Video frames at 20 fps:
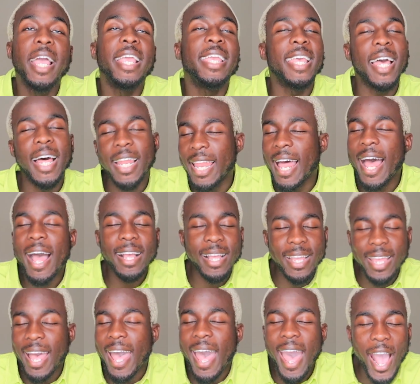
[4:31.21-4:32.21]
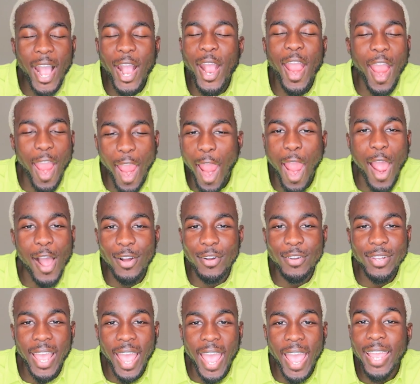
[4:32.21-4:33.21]
You look good, girl.
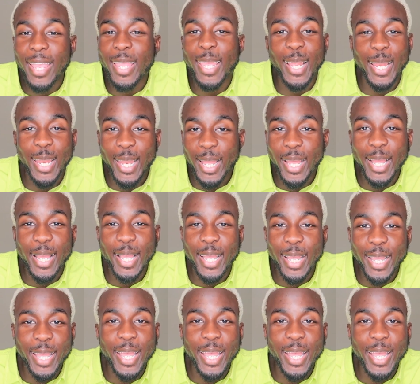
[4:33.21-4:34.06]
Okay, you look